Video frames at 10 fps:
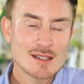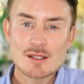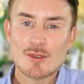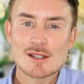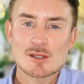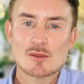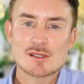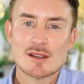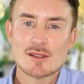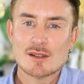This device
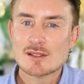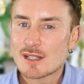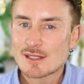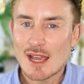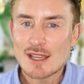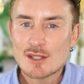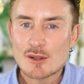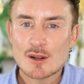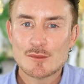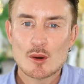also uses a
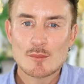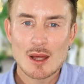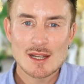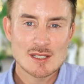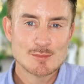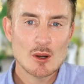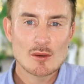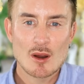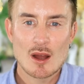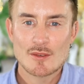uniform light
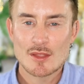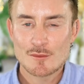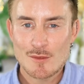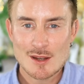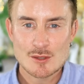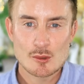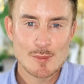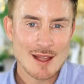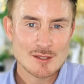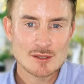spot rather than fractional
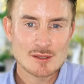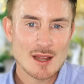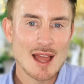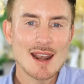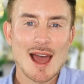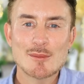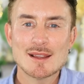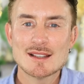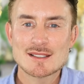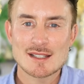patterns,
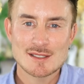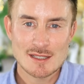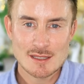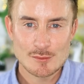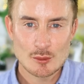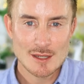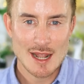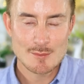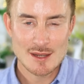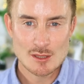allowing the
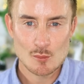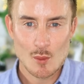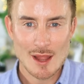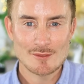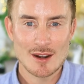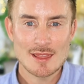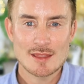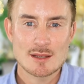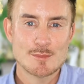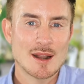1064nm
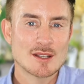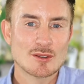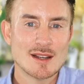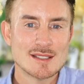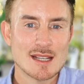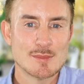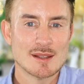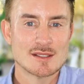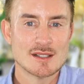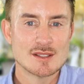wavelength to penetrate deep
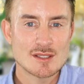into the